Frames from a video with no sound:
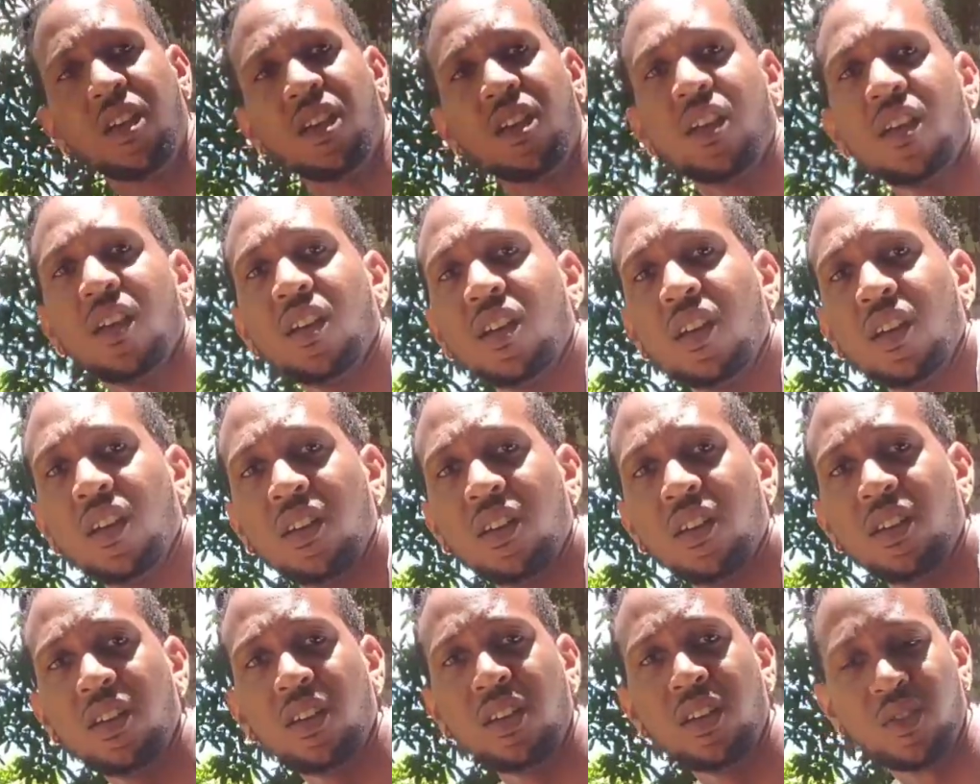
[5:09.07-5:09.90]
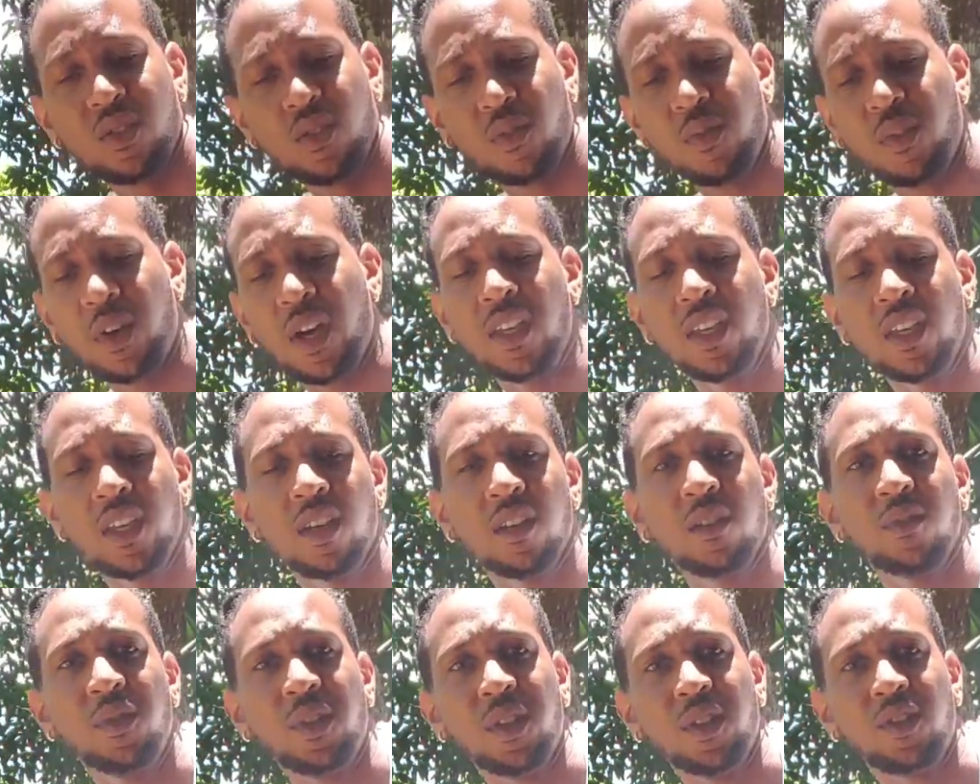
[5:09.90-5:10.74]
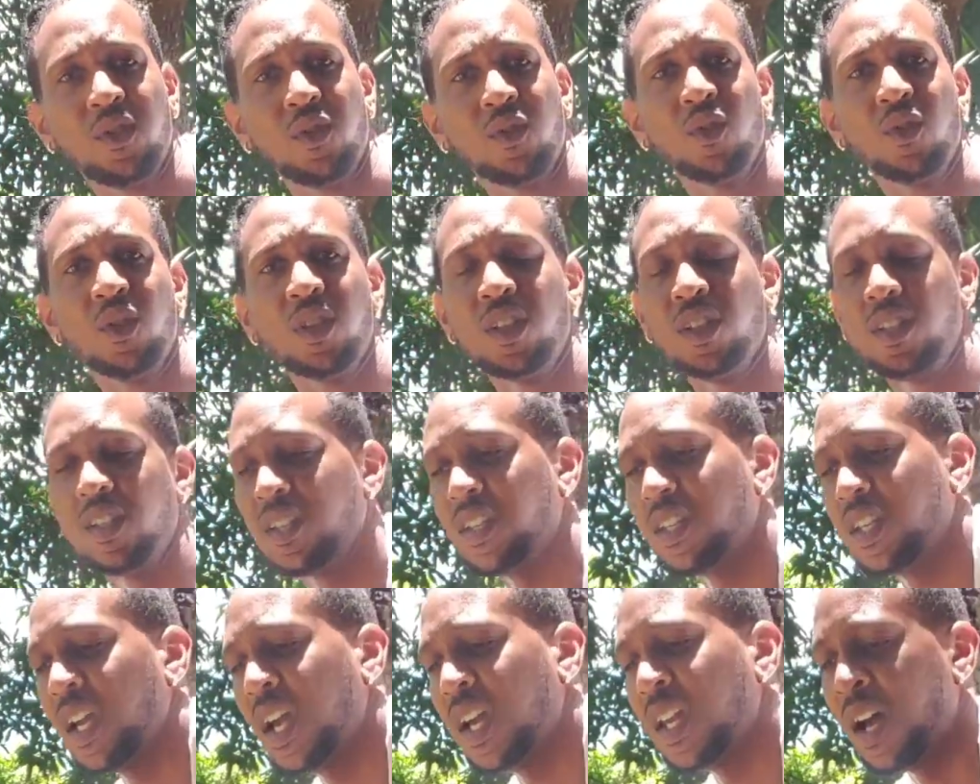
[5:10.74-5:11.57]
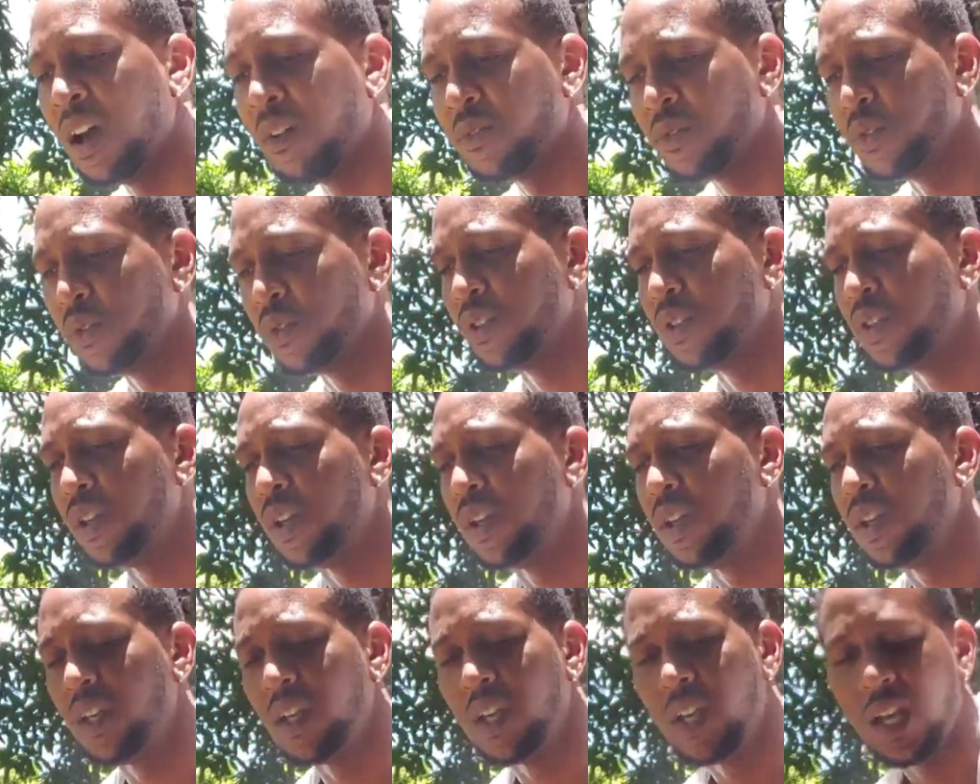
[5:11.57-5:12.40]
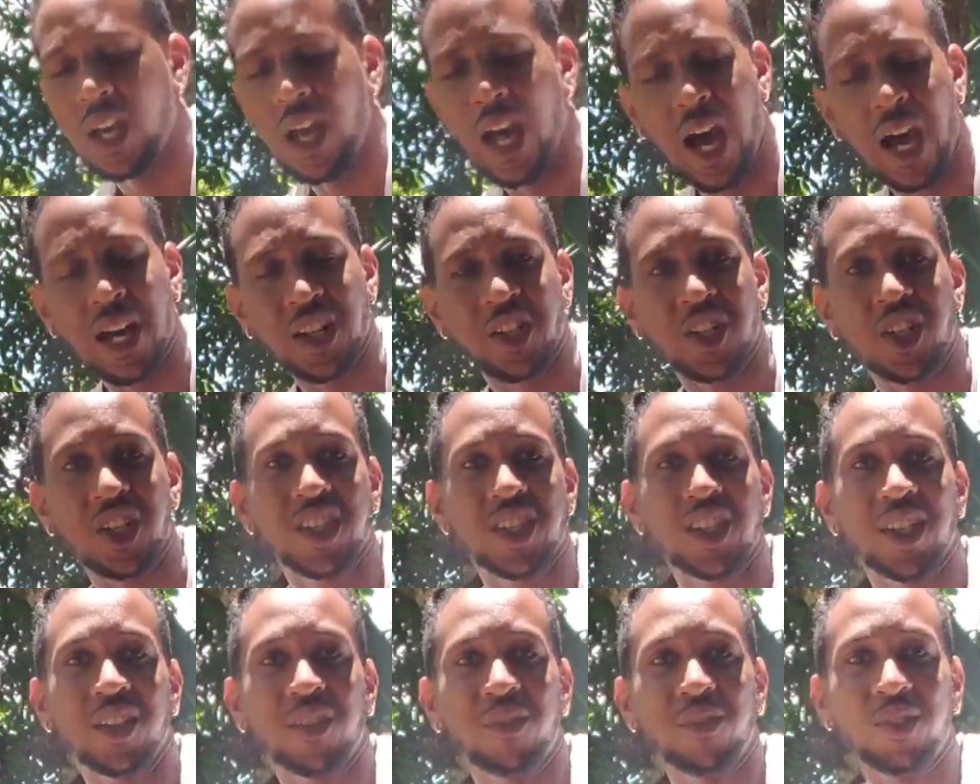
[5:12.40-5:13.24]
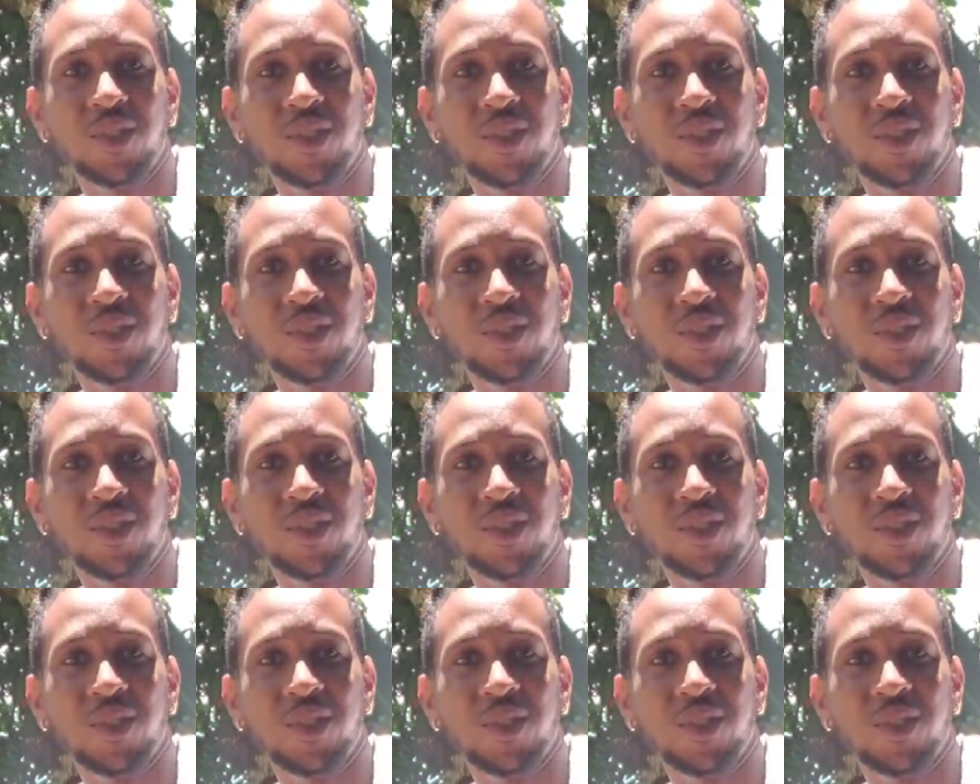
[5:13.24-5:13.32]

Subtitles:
Yeah. So far he can fit, you know, he kind of have to arch himself.